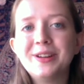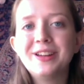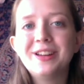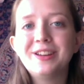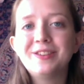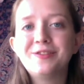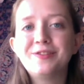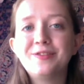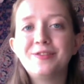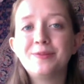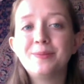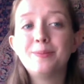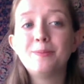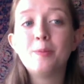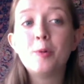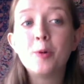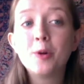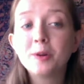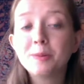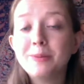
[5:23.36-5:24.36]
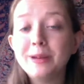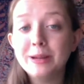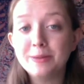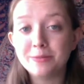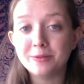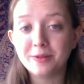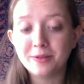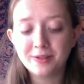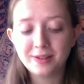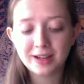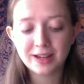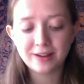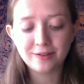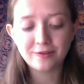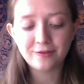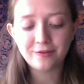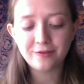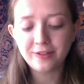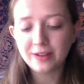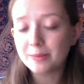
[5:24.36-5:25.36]
If more people can
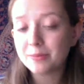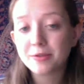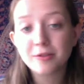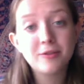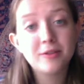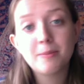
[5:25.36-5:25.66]
flip through